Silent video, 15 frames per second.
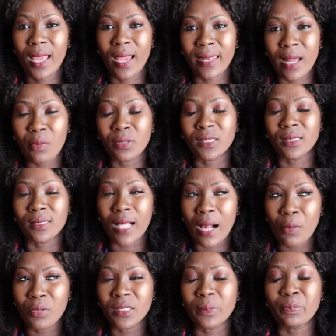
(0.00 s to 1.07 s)
and I was
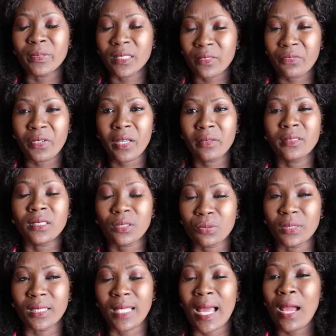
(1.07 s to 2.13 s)
a perseverance
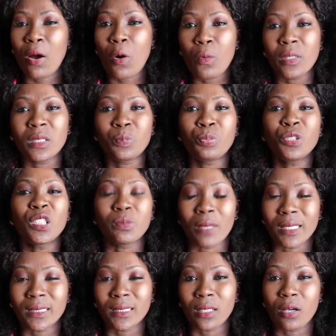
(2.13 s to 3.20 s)
student. I always pushed
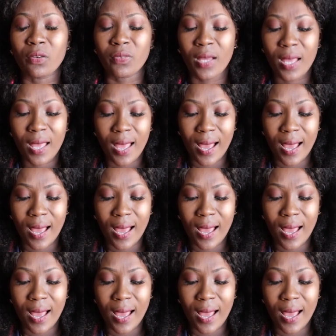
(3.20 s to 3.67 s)
myself.